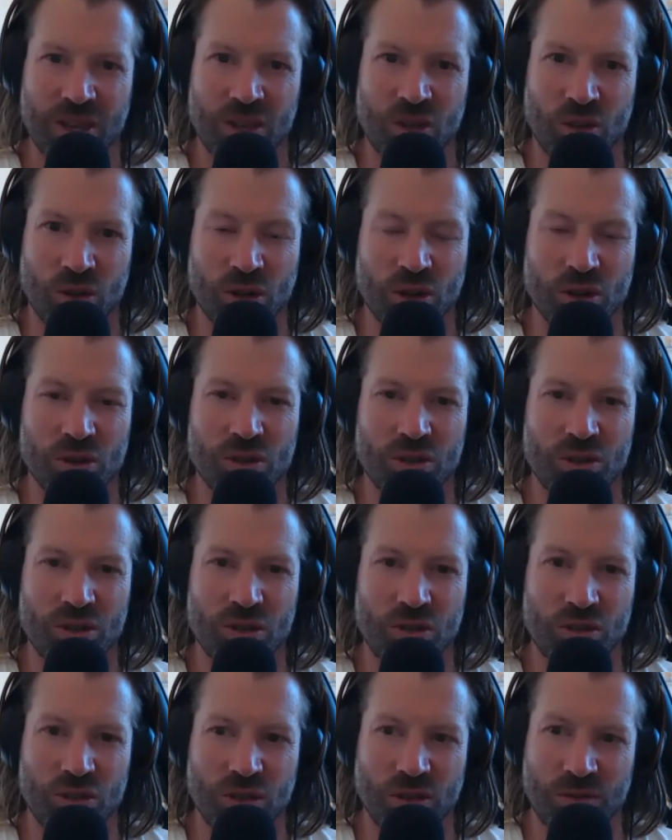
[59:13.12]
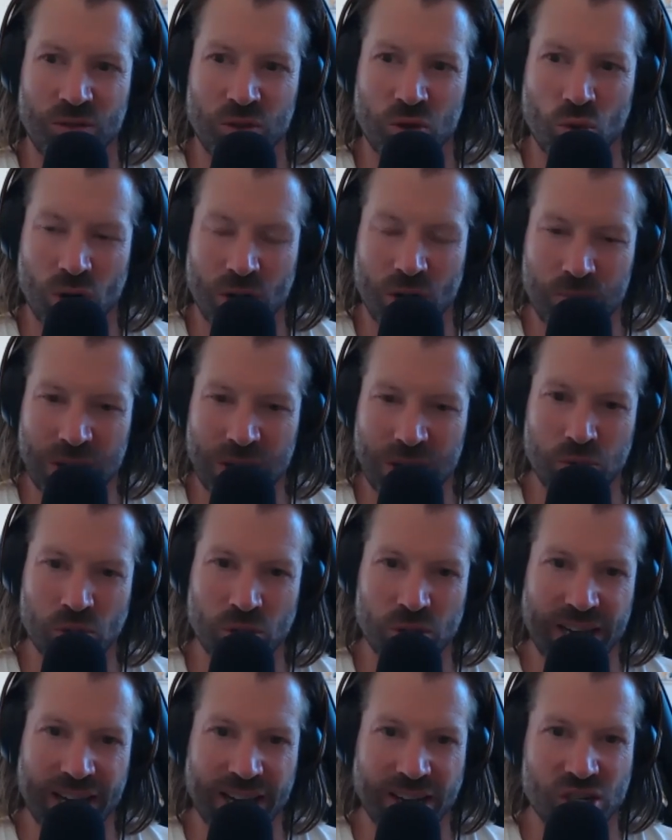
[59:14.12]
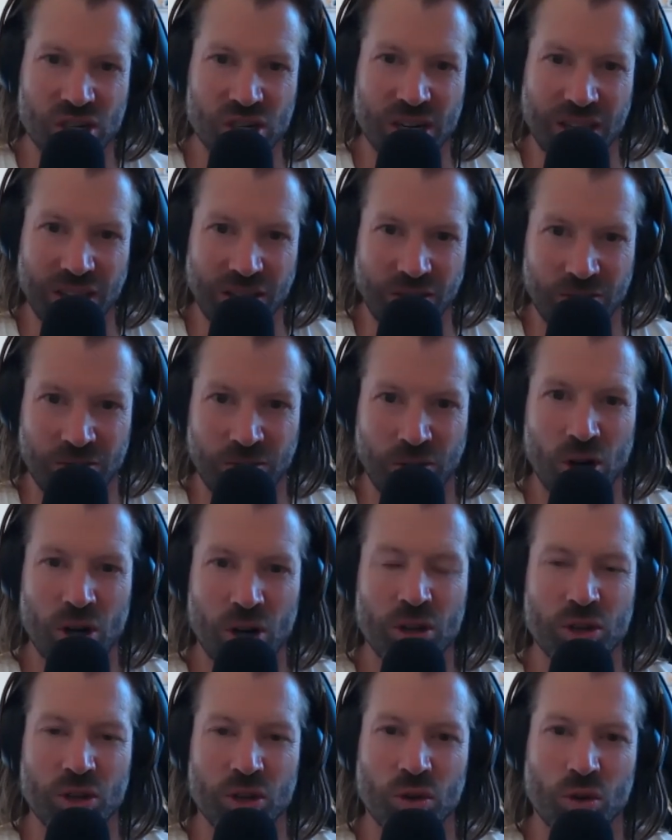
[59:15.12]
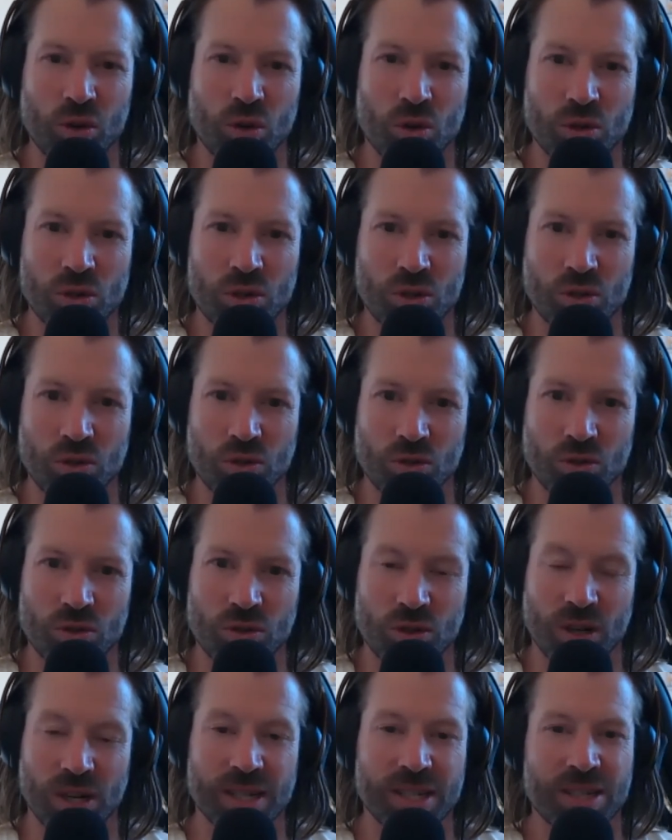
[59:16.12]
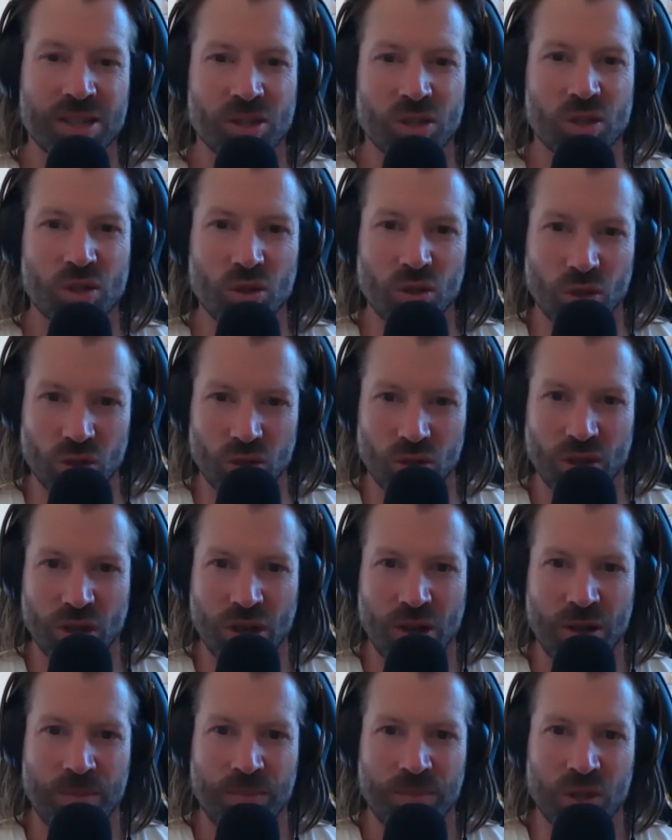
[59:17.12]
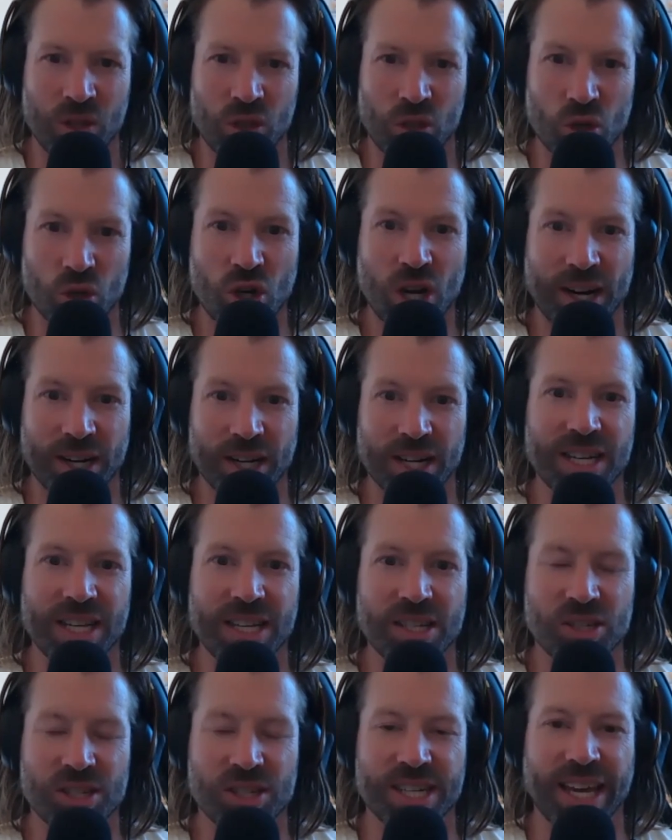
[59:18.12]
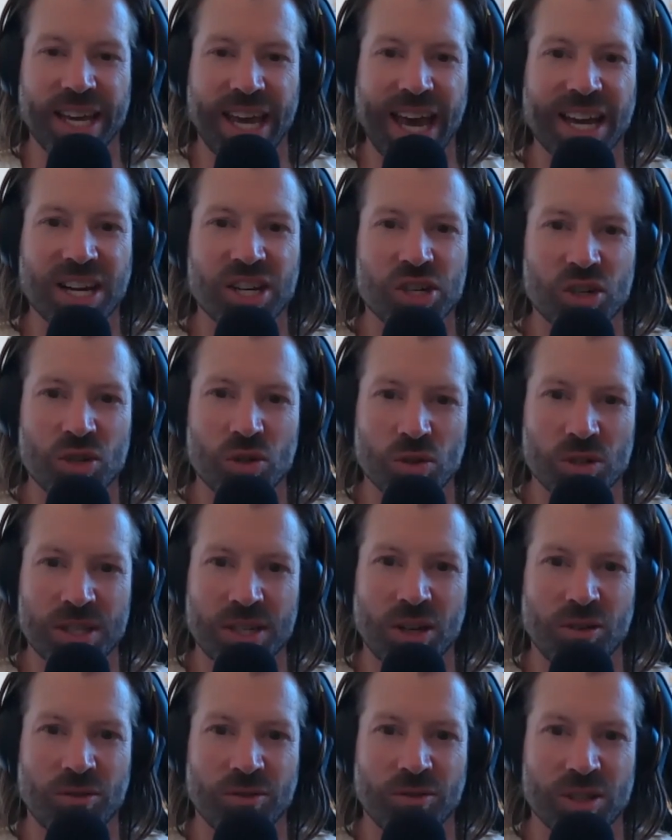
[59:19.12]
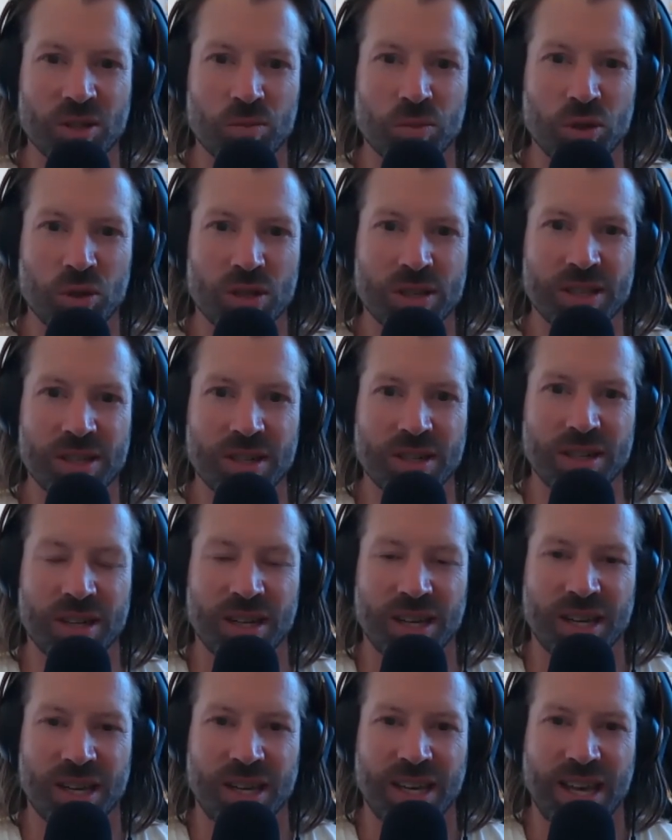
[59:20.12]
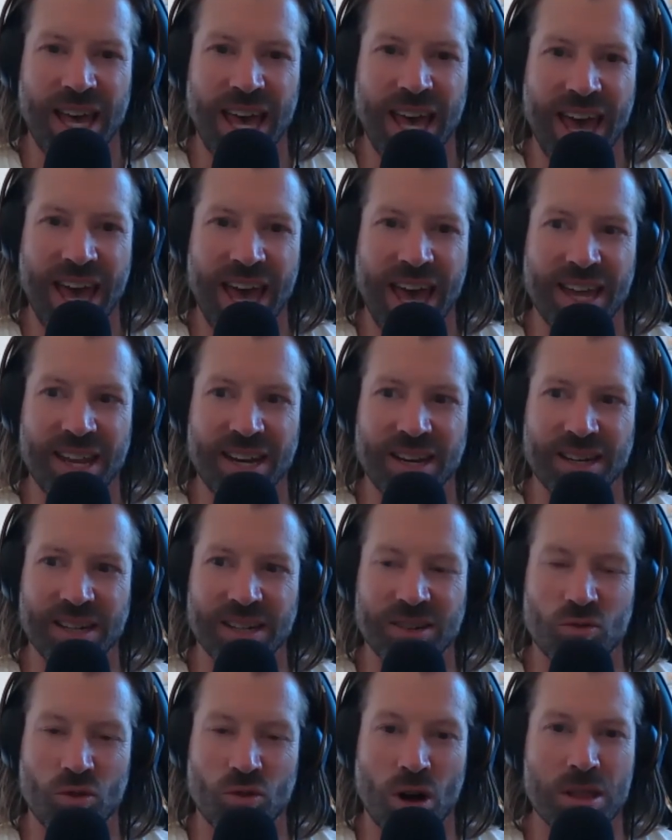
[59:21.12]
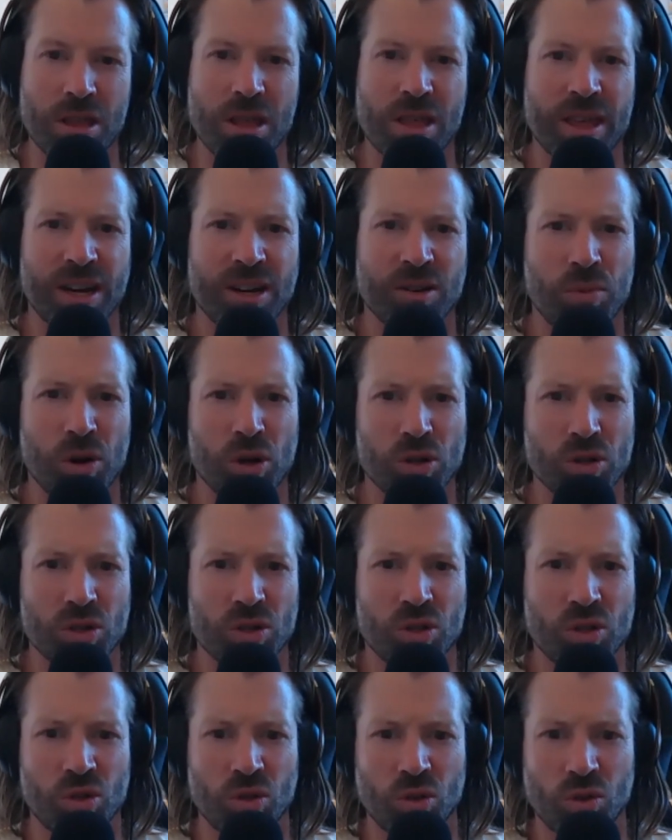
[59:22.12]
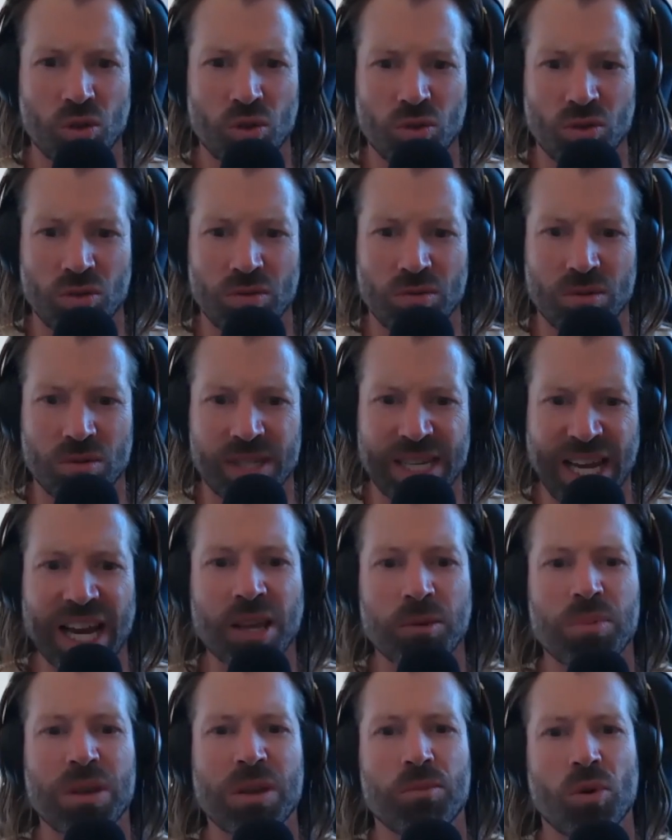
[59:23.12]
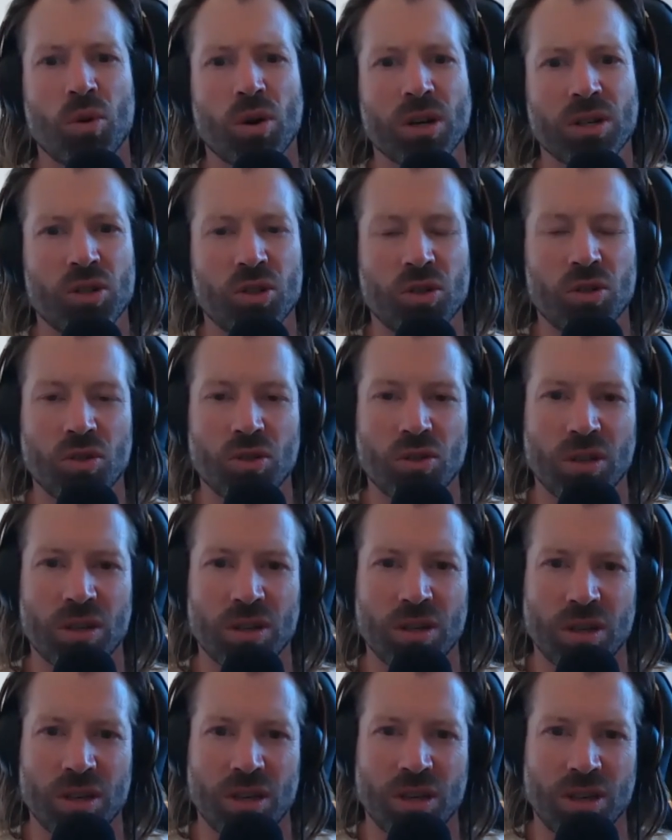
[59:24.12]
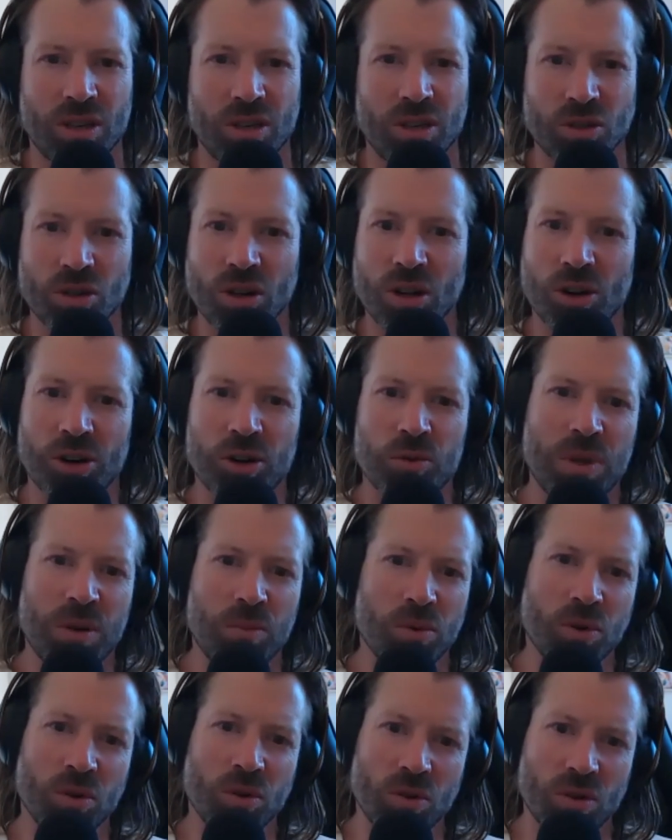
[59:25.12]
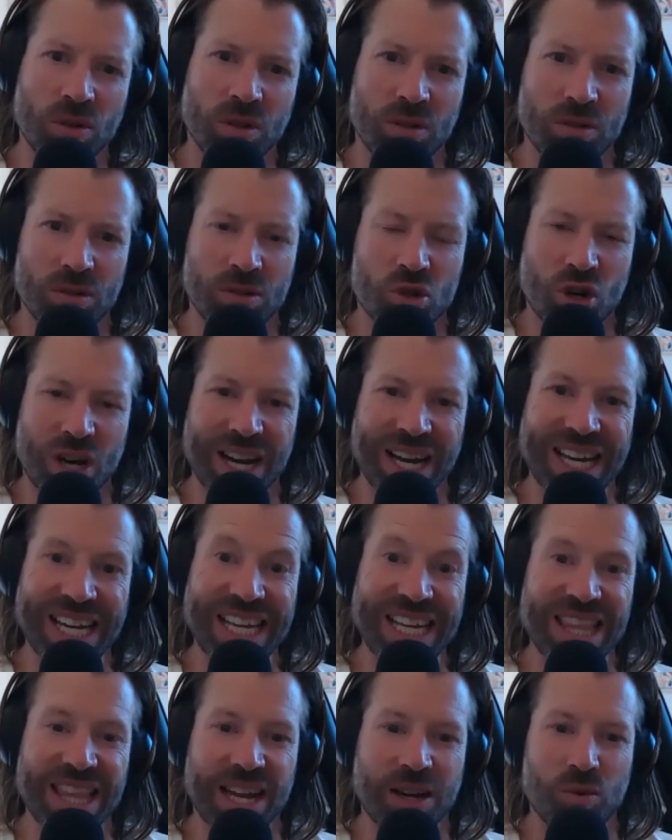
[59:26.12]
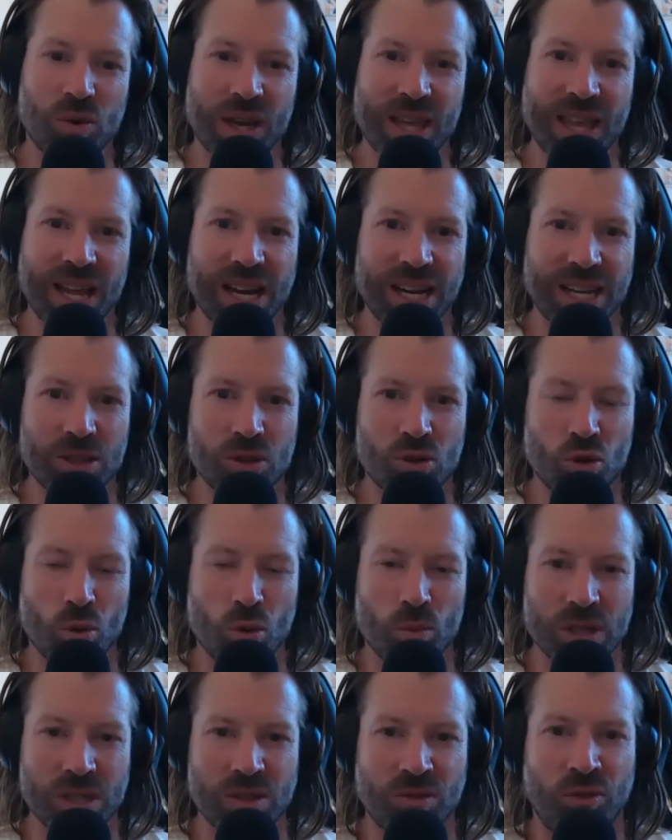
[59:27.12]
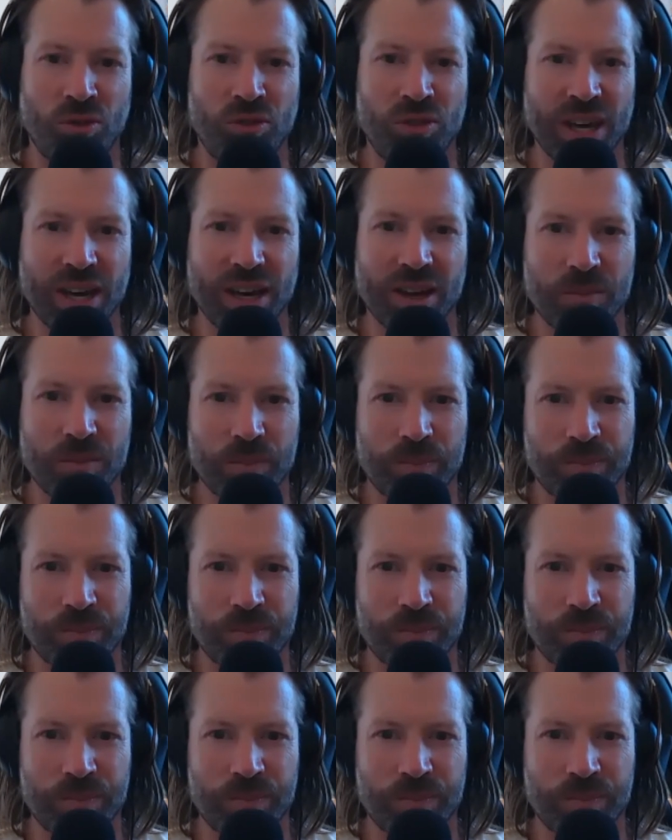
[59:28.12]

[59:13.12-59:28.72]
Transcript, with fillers: you know, if you want people to actually follow you or to to listen to you, you kind of need to take action yourself as a person and rather than opposed to telling people what to do you know a lot of people try lead that way they lead through almost fear